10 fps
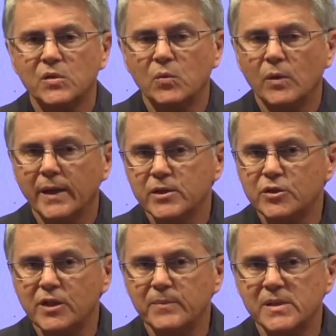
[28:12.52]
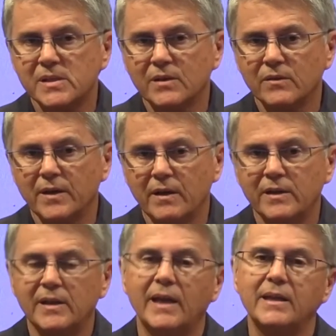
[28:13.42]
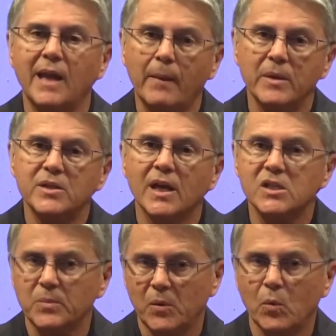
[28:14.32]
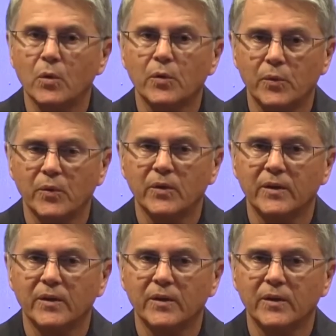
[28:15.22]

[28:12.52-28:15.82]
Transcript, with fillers: to the relationship is still there, and that damage has to be worked through.